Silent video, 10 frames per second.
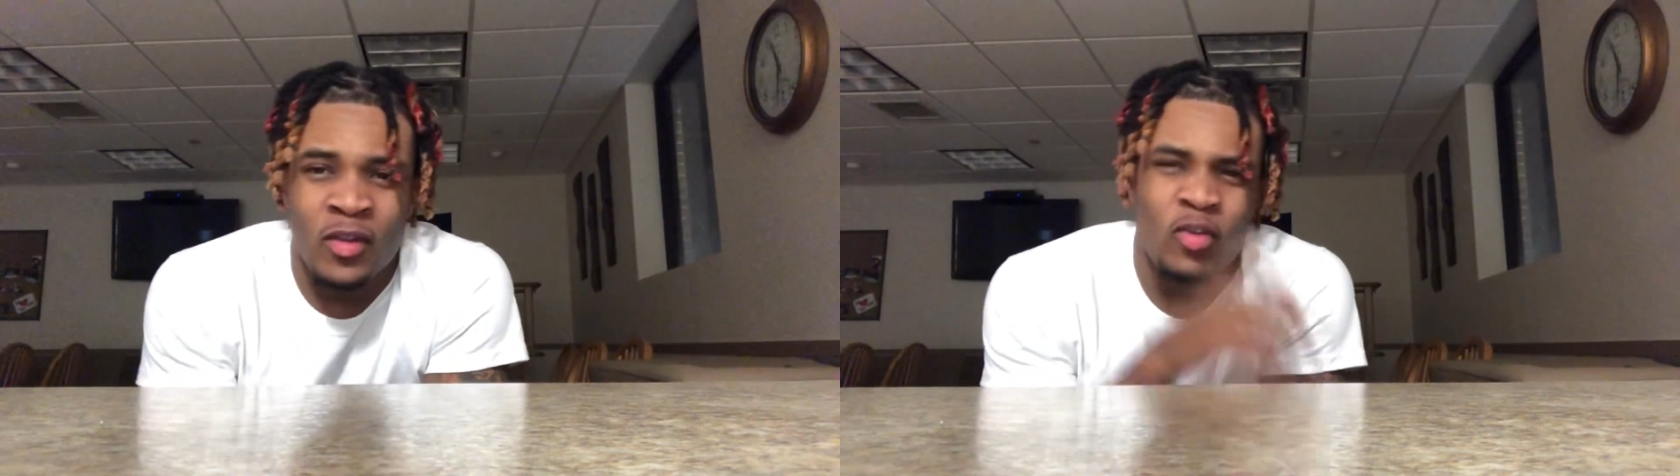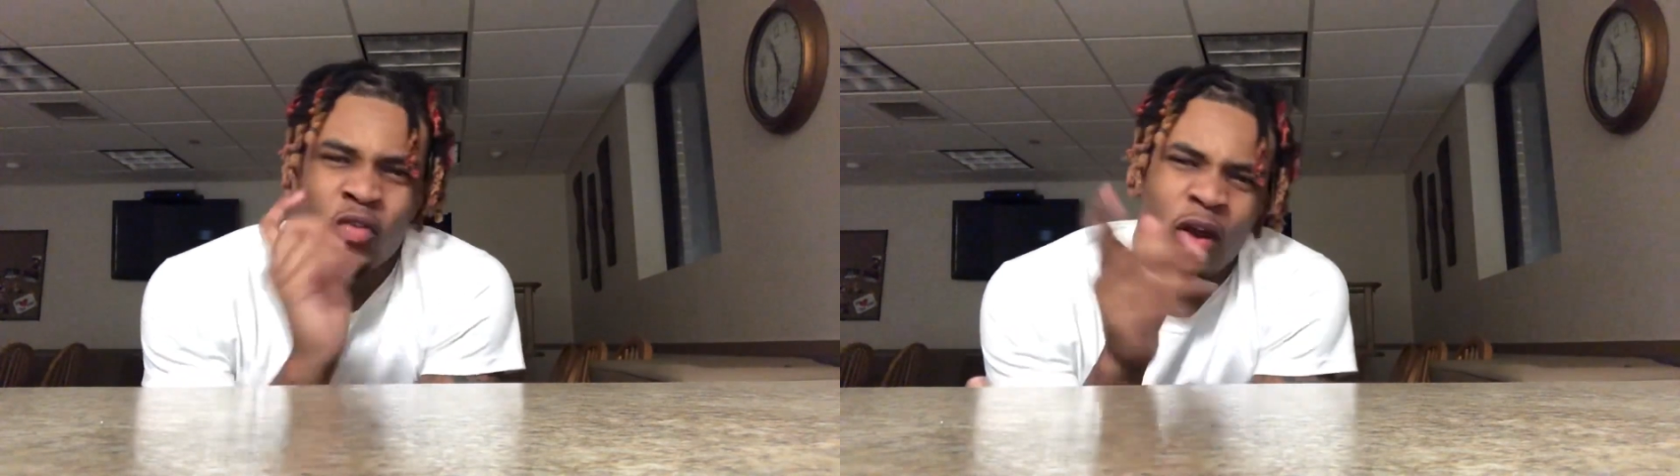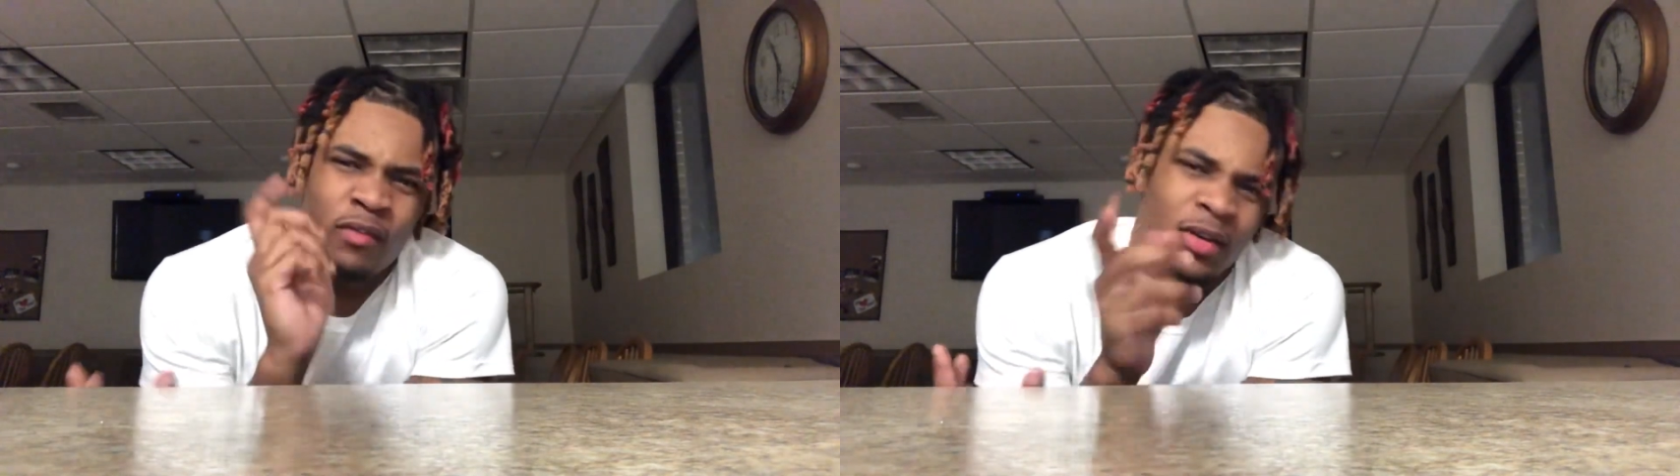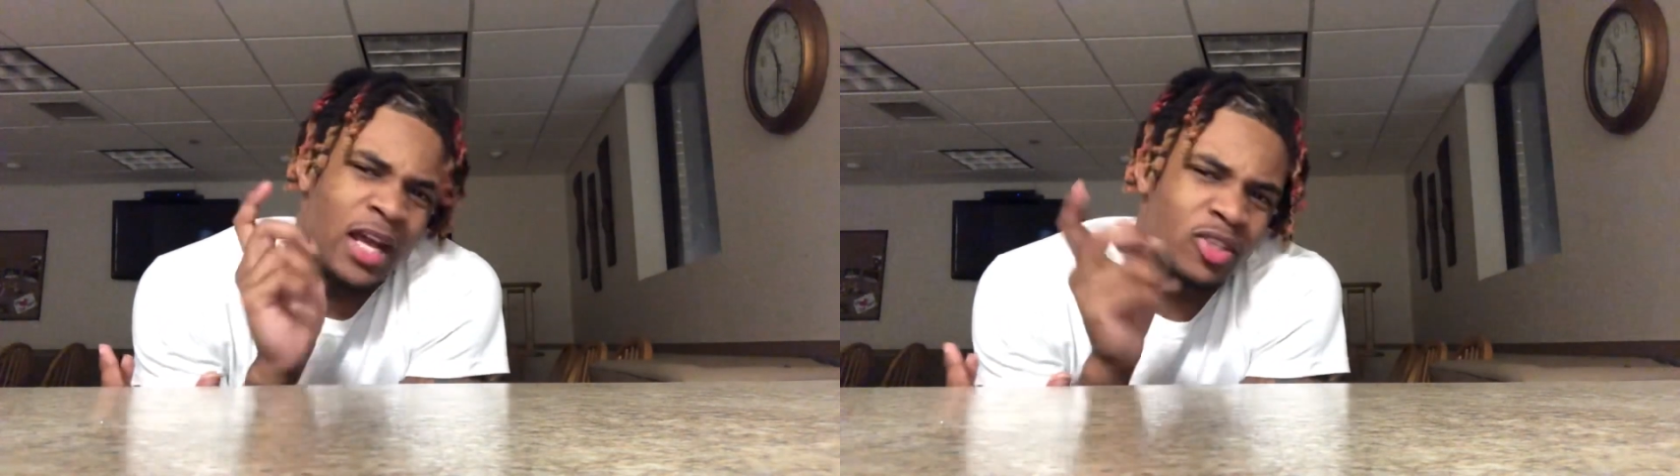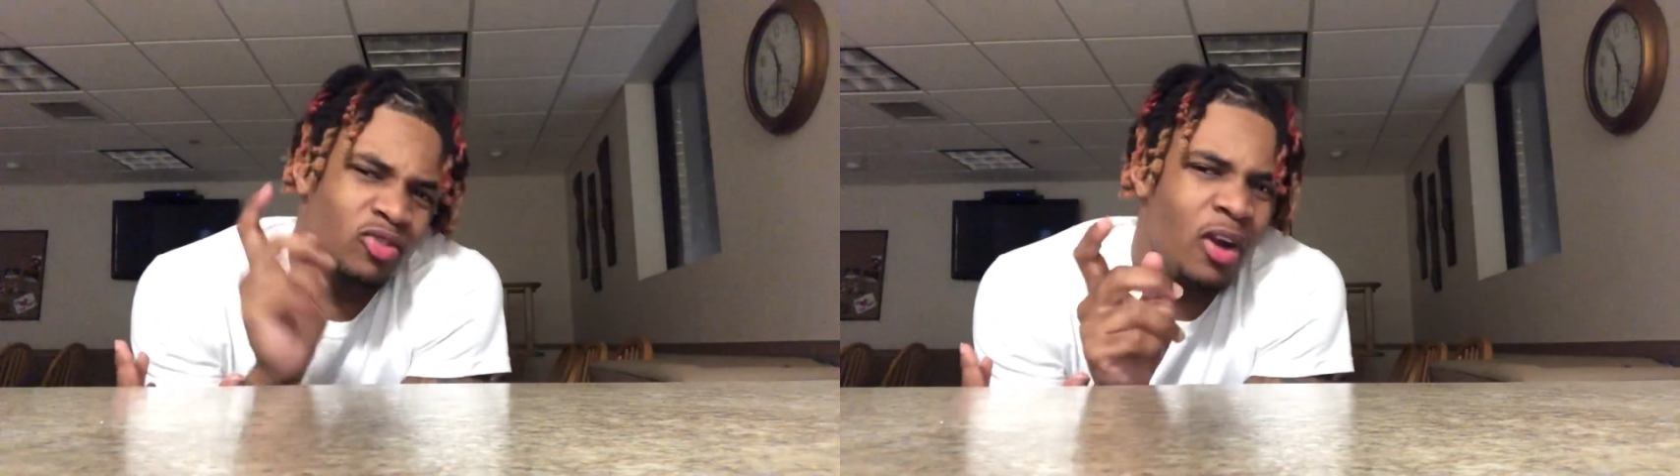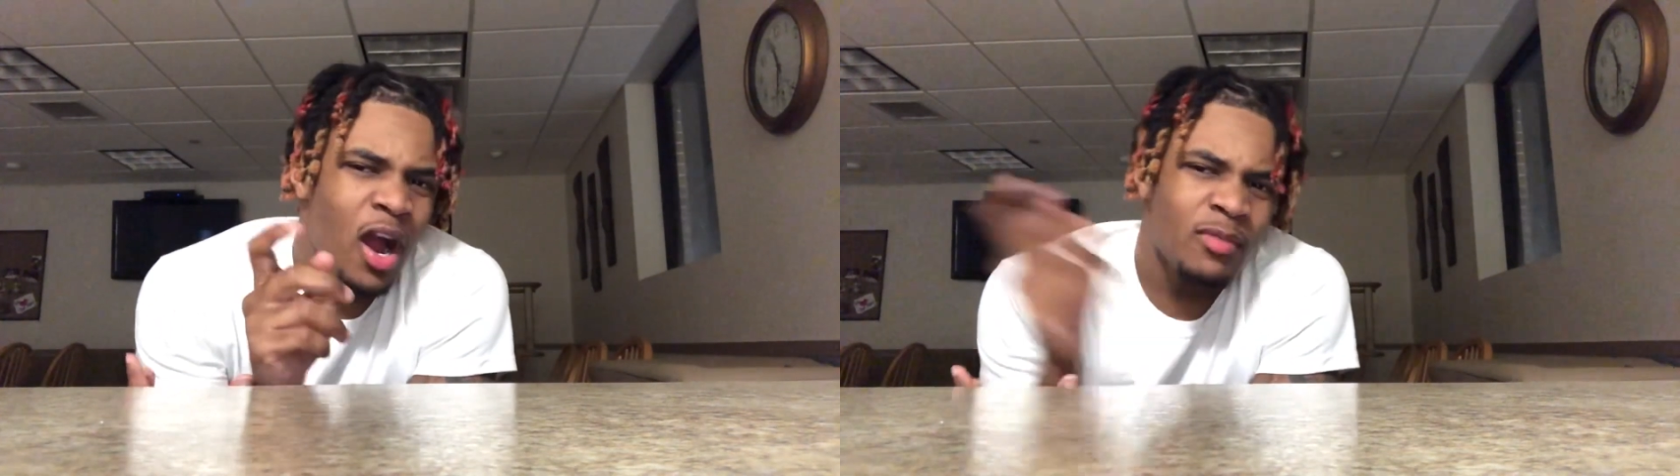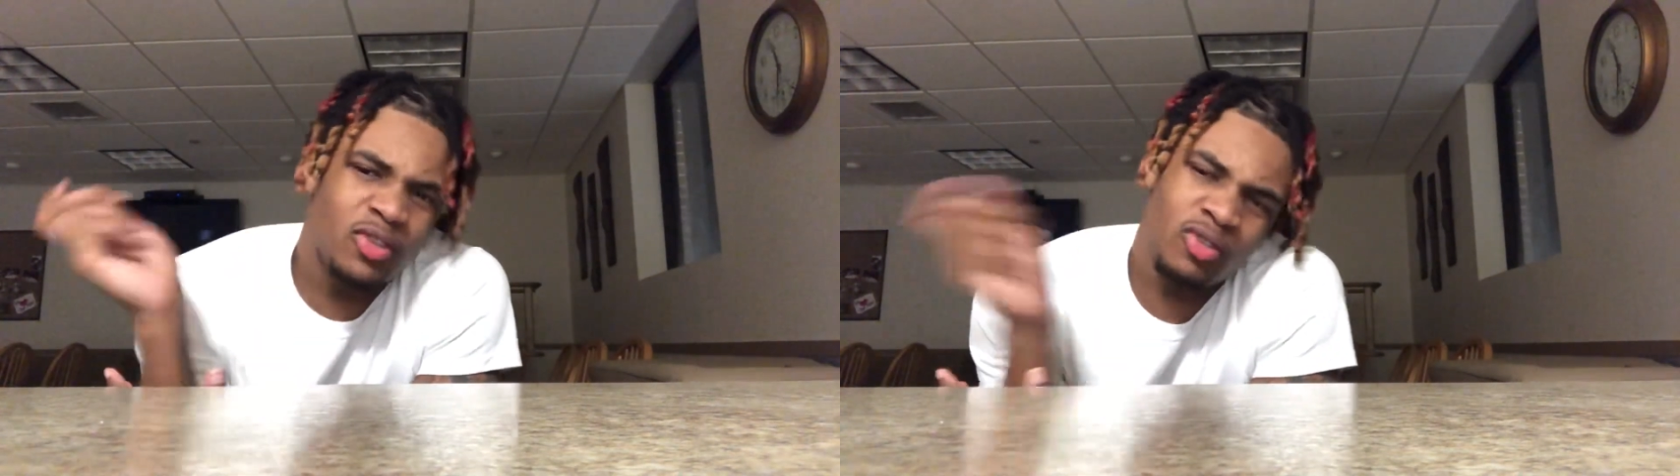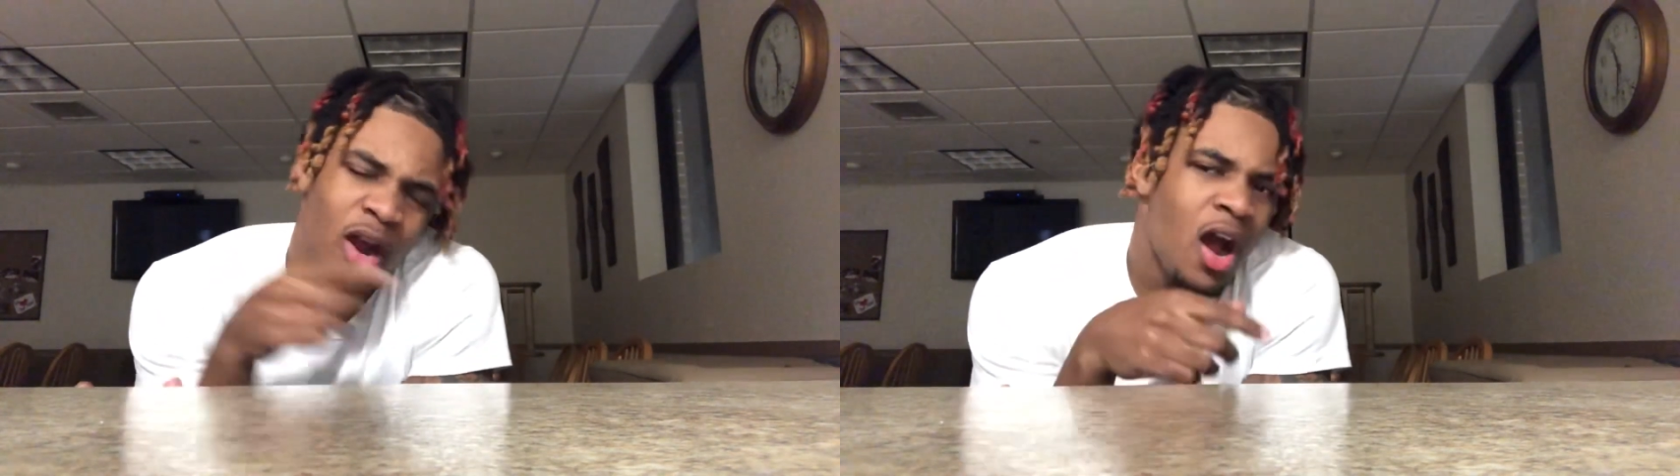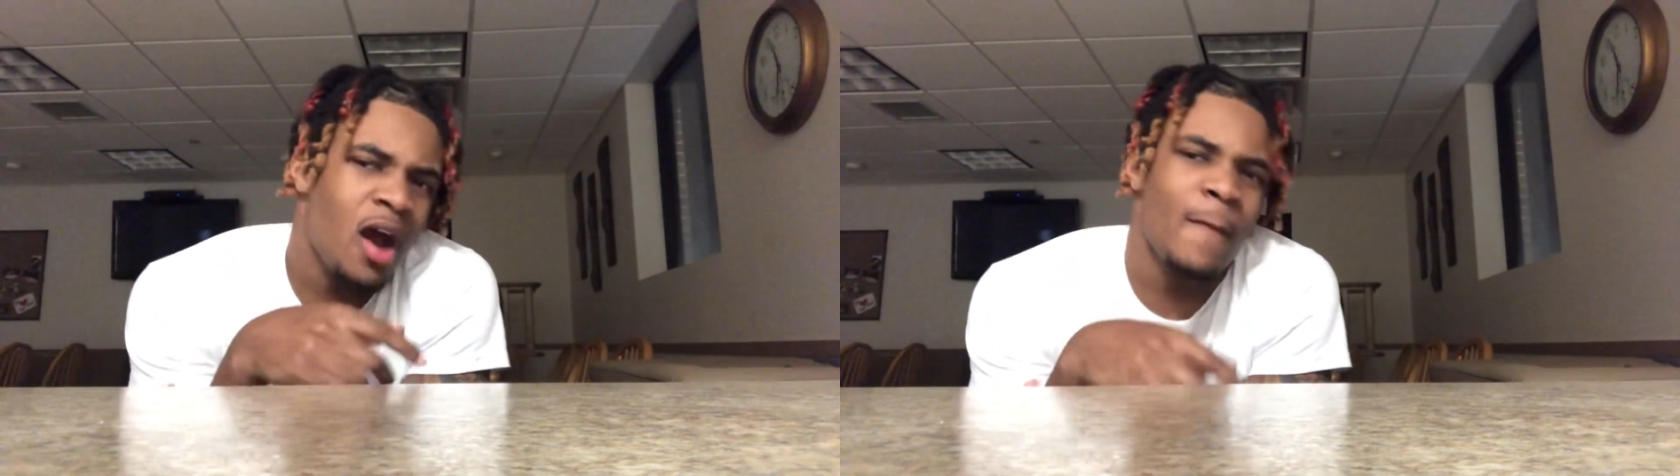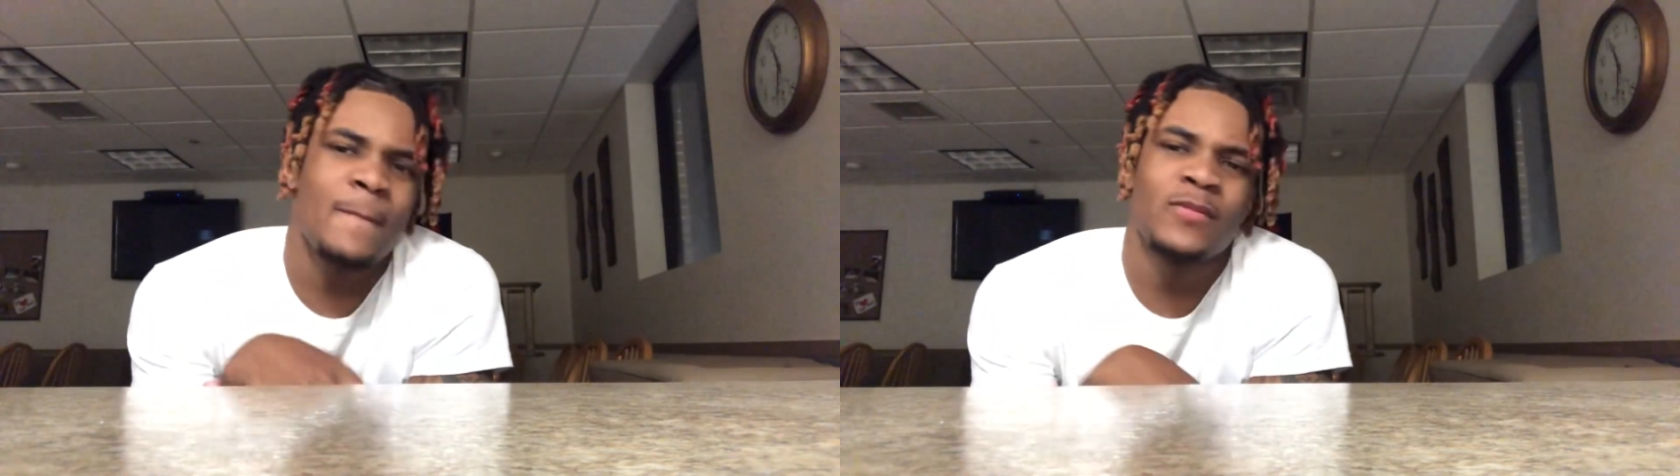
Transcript: whoever not subscribed, subscribe.